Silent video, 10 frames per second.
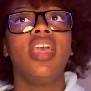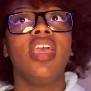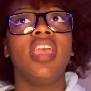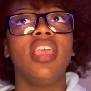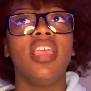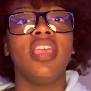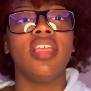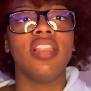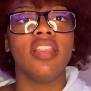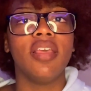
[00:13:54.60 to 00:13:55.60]

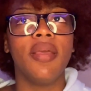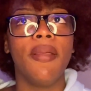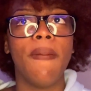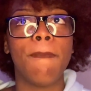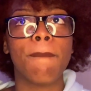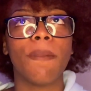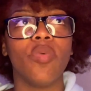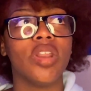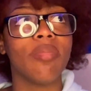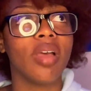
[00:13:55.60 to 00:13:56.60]
And
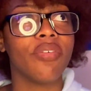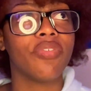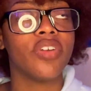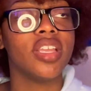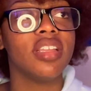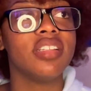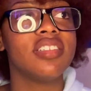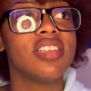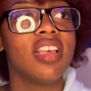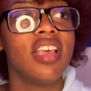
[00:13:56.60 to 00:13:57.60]
one of my friends,
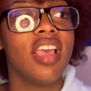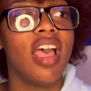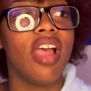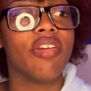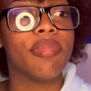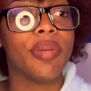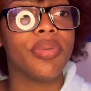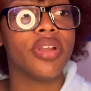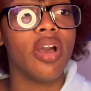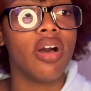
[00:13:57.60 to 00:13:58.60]
I remember
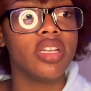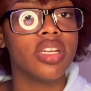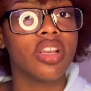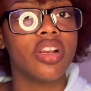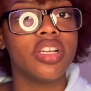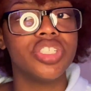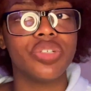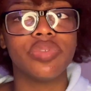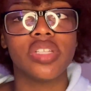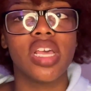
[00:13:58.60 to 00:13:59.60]
calling her. She
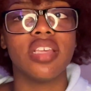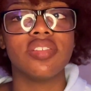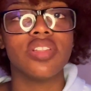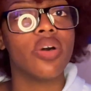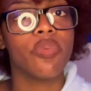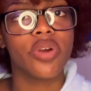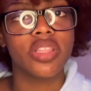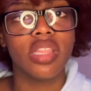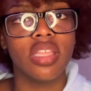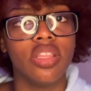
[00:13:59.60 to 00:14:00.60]
was like, it's not
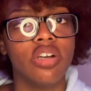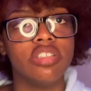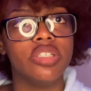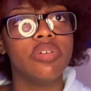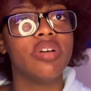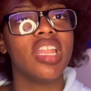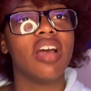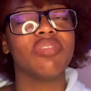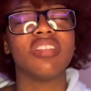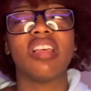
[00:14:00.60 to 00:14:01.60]
worth it, don't do it. I
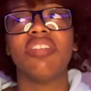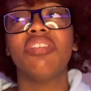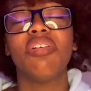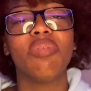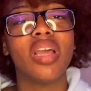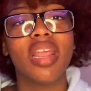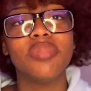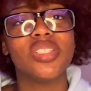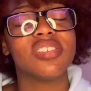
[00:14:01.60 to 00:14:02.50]
was like, you know what? I'm just